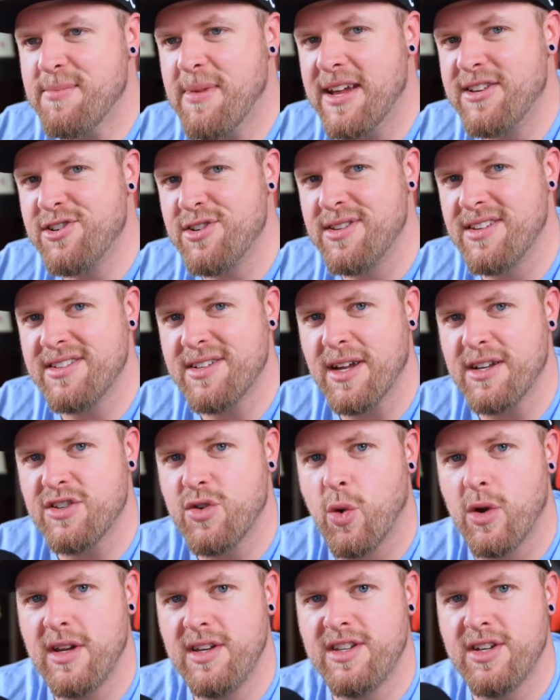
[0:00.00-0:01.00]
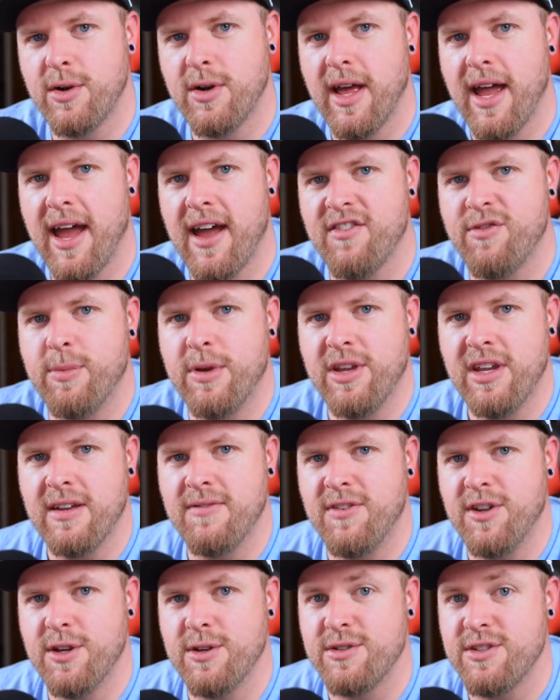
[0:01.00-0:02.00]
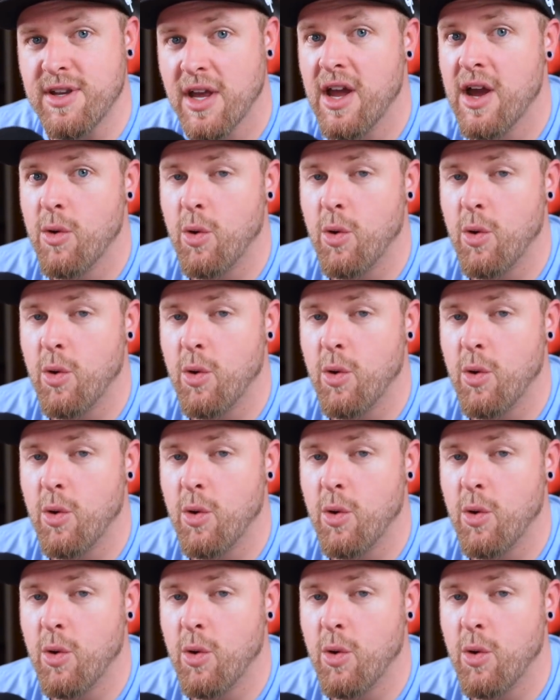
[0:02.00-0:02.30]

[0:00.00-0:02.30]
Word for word: mention this got 22 and a half million views?